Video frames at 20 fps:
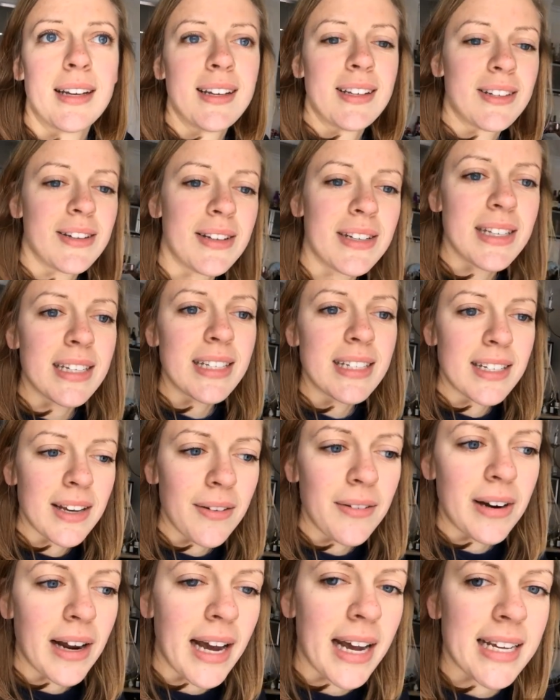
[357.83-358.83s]
So this is so
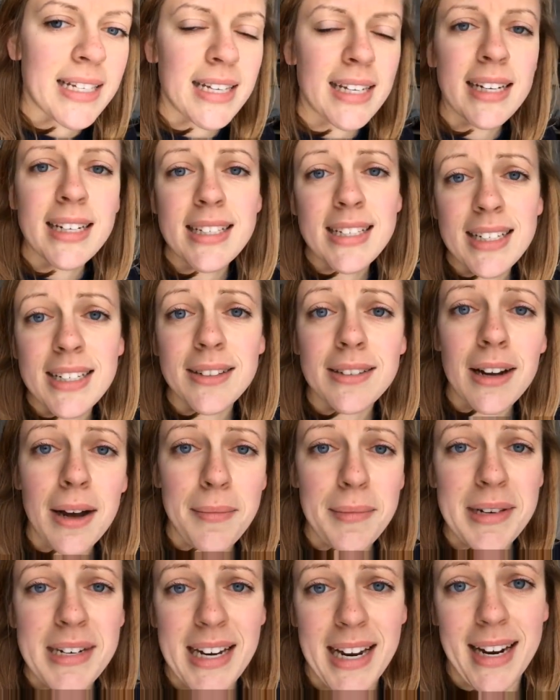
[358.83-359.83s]
nice and it's still
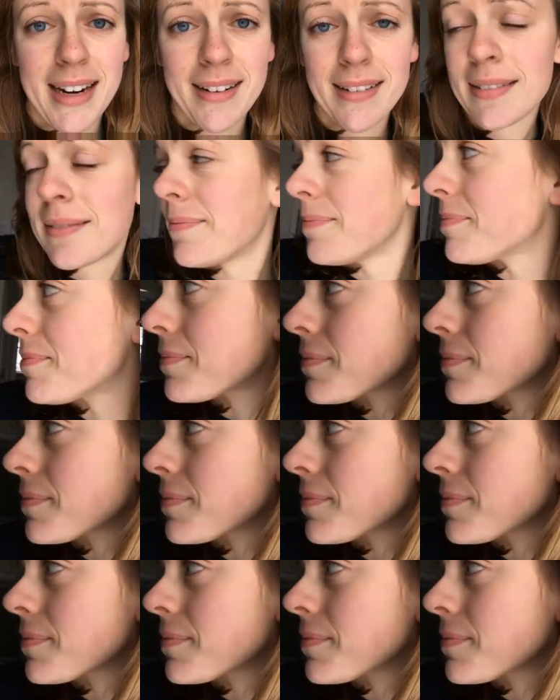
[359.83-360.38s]
coming down.